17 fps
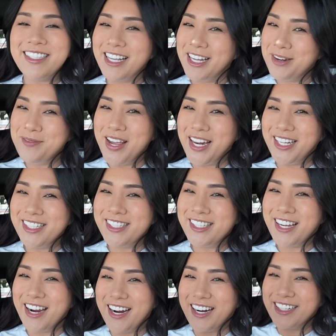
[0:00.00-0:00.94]
in a mini
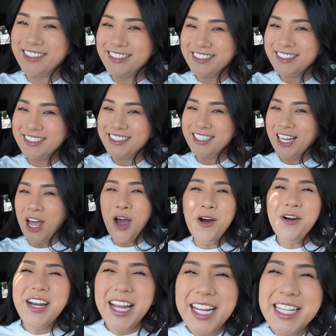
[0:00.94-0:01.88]
skirt.
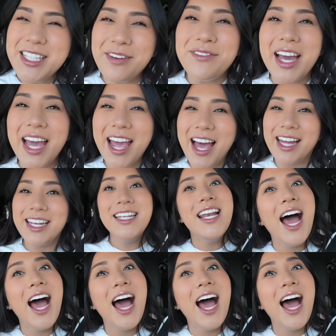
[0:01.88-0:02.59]
Who needs a man?